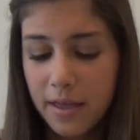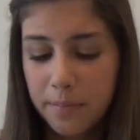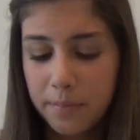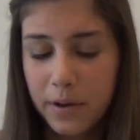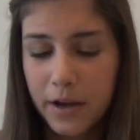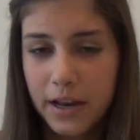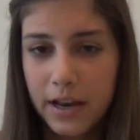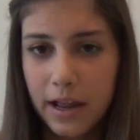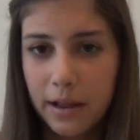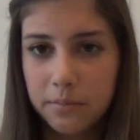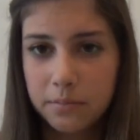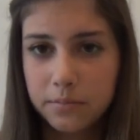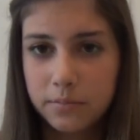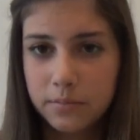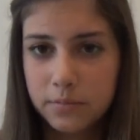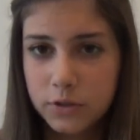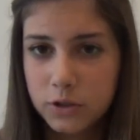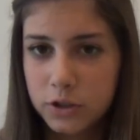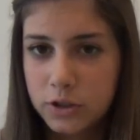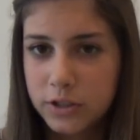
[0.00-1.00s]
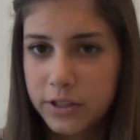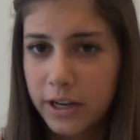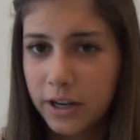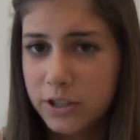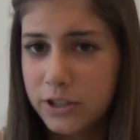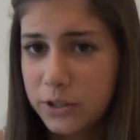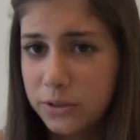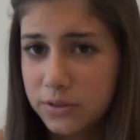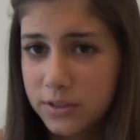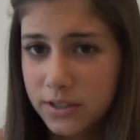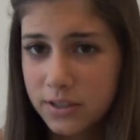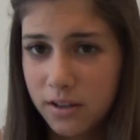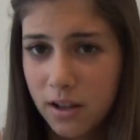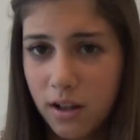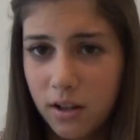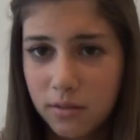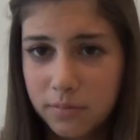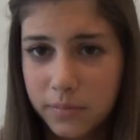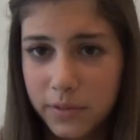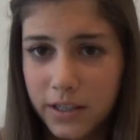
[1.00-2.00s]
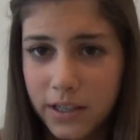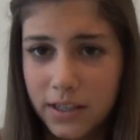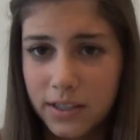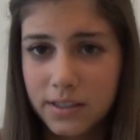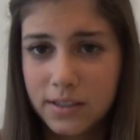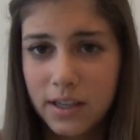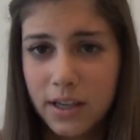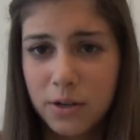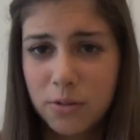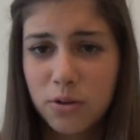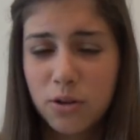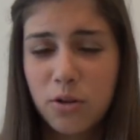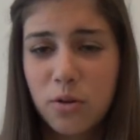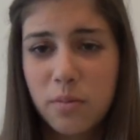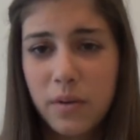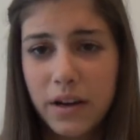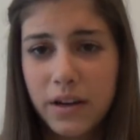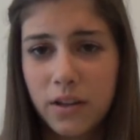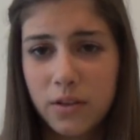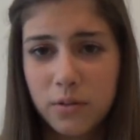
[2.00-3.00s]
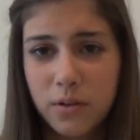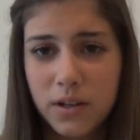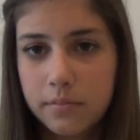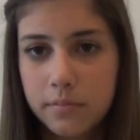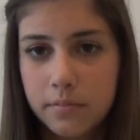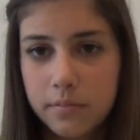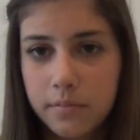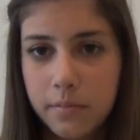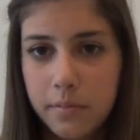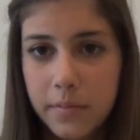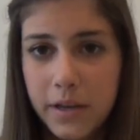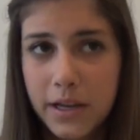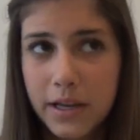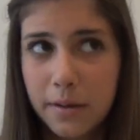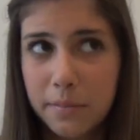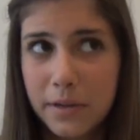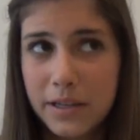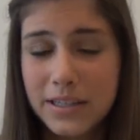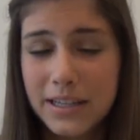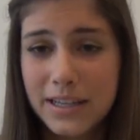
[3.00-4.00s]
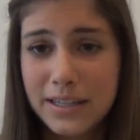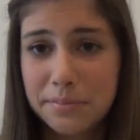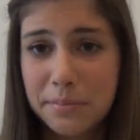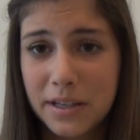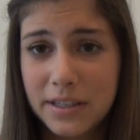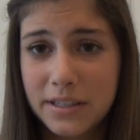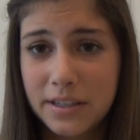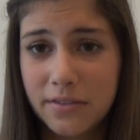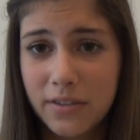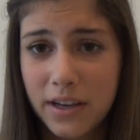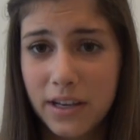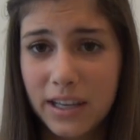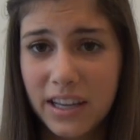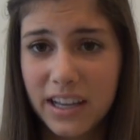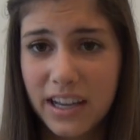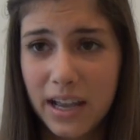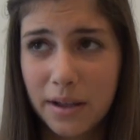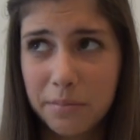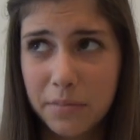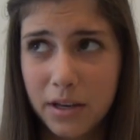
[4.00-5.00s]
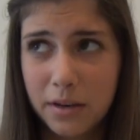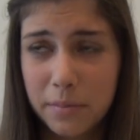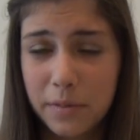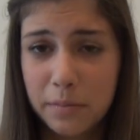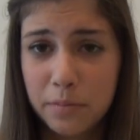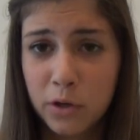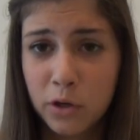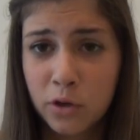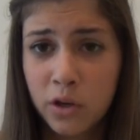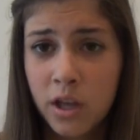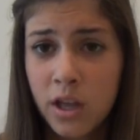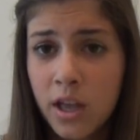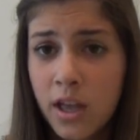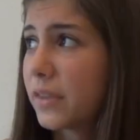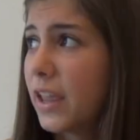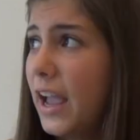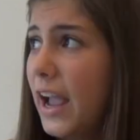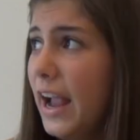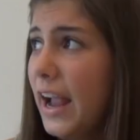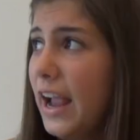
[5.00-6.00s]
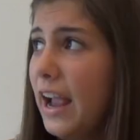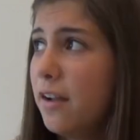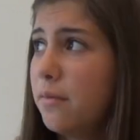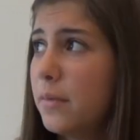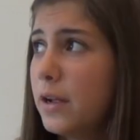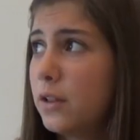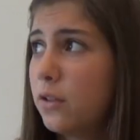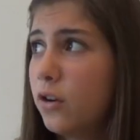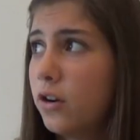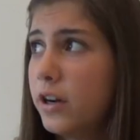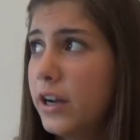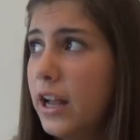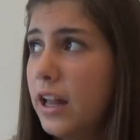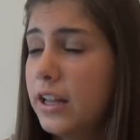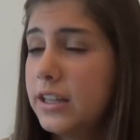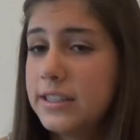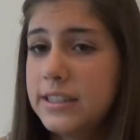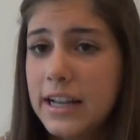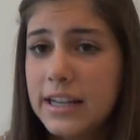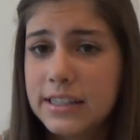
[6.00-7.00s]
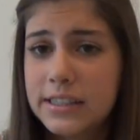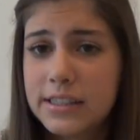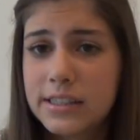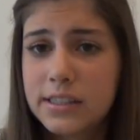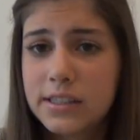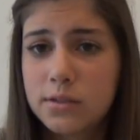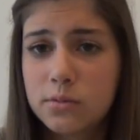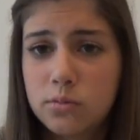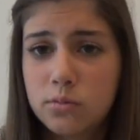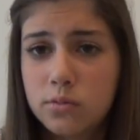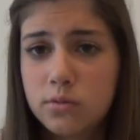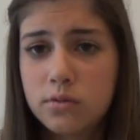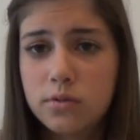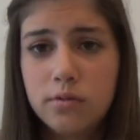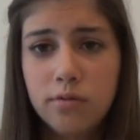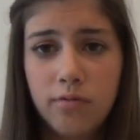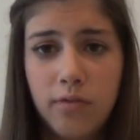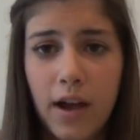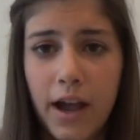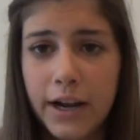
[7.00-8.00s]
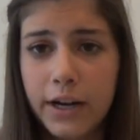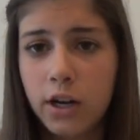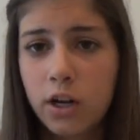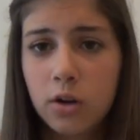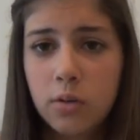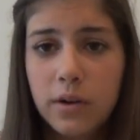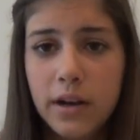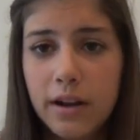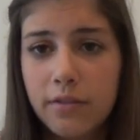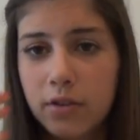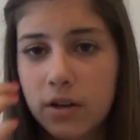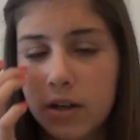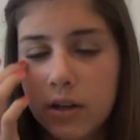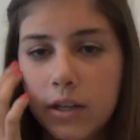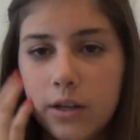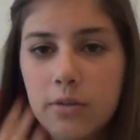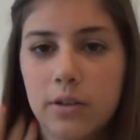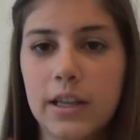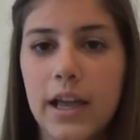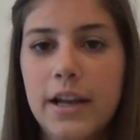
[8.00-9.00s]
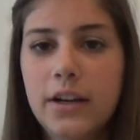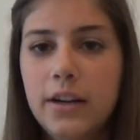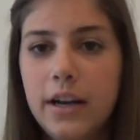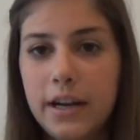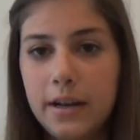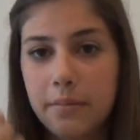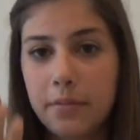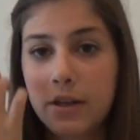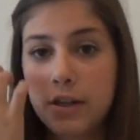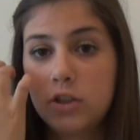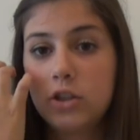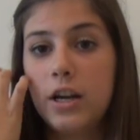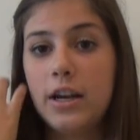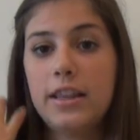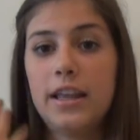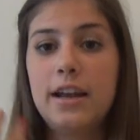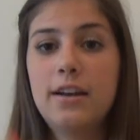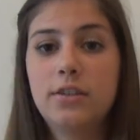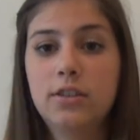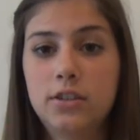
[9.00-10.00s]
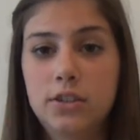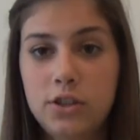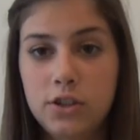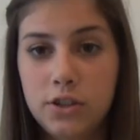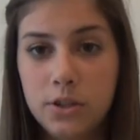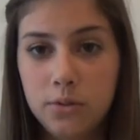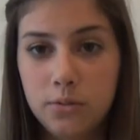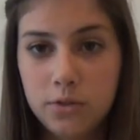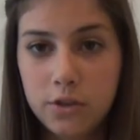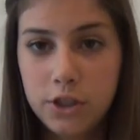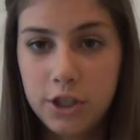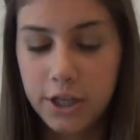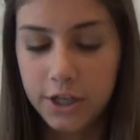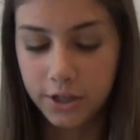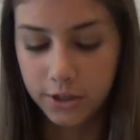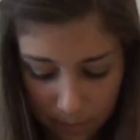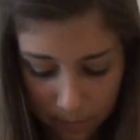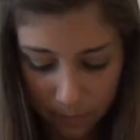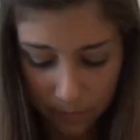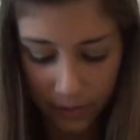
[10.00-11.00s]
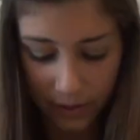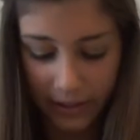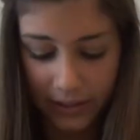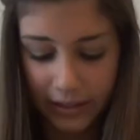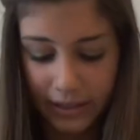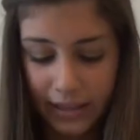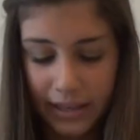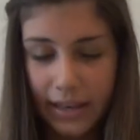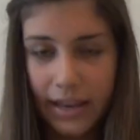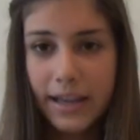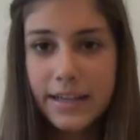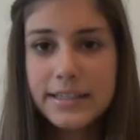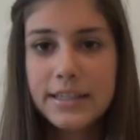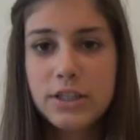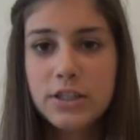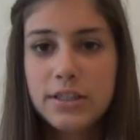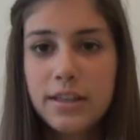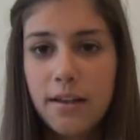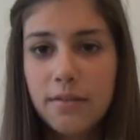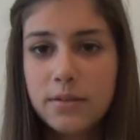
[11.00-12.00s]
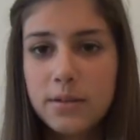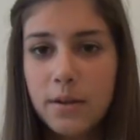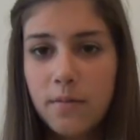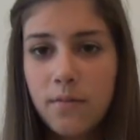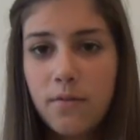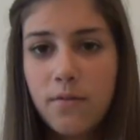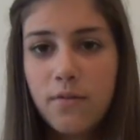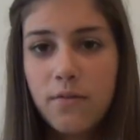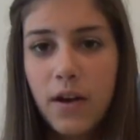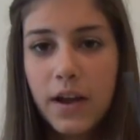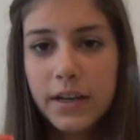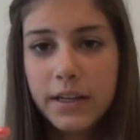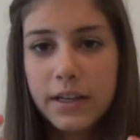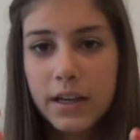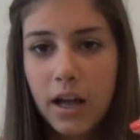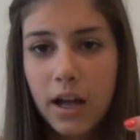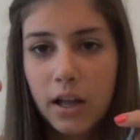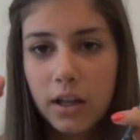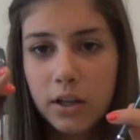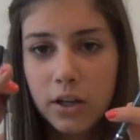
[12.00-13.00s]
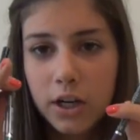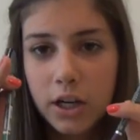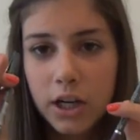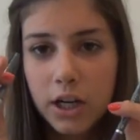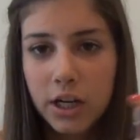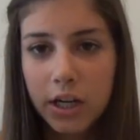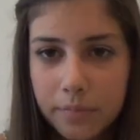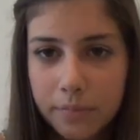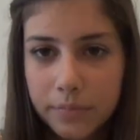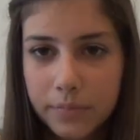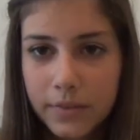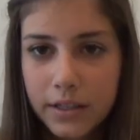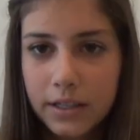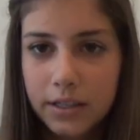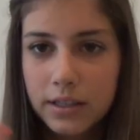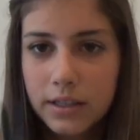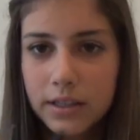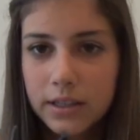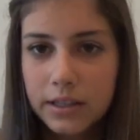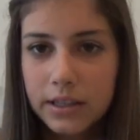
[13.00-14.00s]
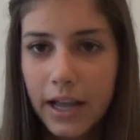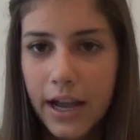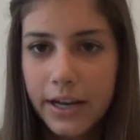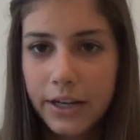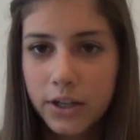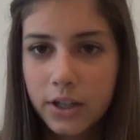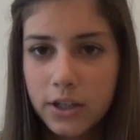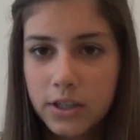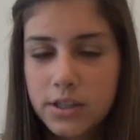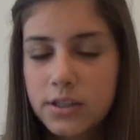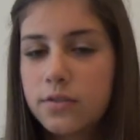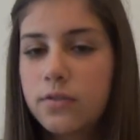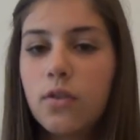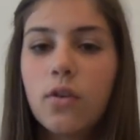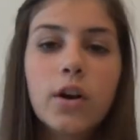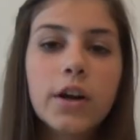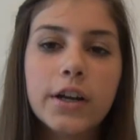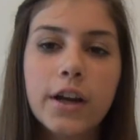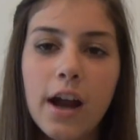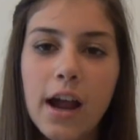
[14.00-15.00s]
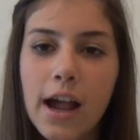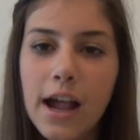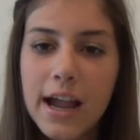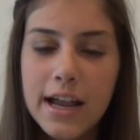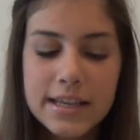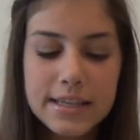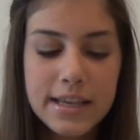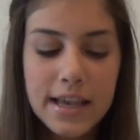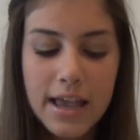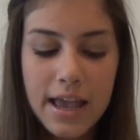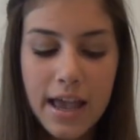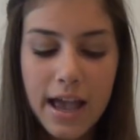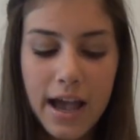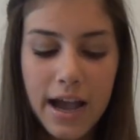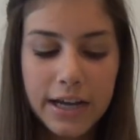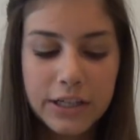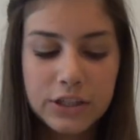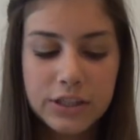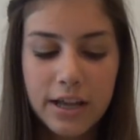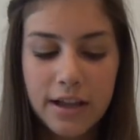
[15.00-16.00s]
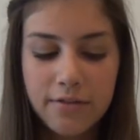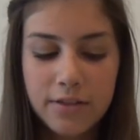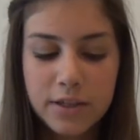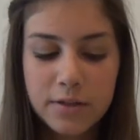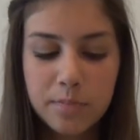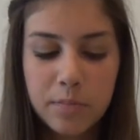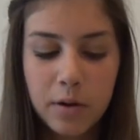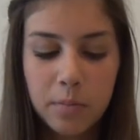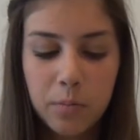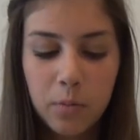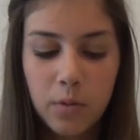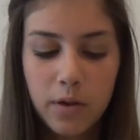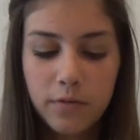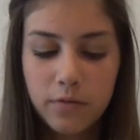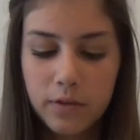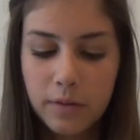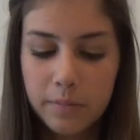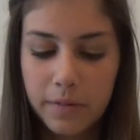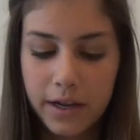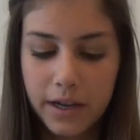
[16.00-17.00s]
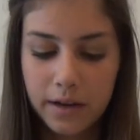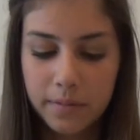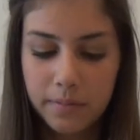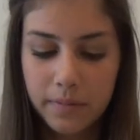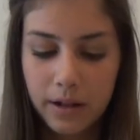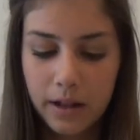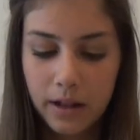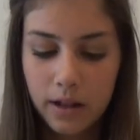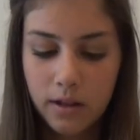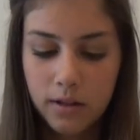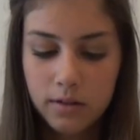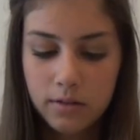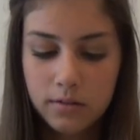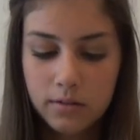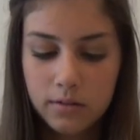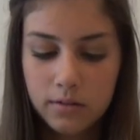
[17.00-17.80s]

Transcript: But I'm scared to use this all because I don't want to go buy another one. Makeup is expensive, and like I'm going to be broke. I have my L'Oreal Intense Fire or whatever liquid liner, and I'm going to try that out soon too. But next I just have some fun colored liners for your eyes. I just have this purple one from Annabelle.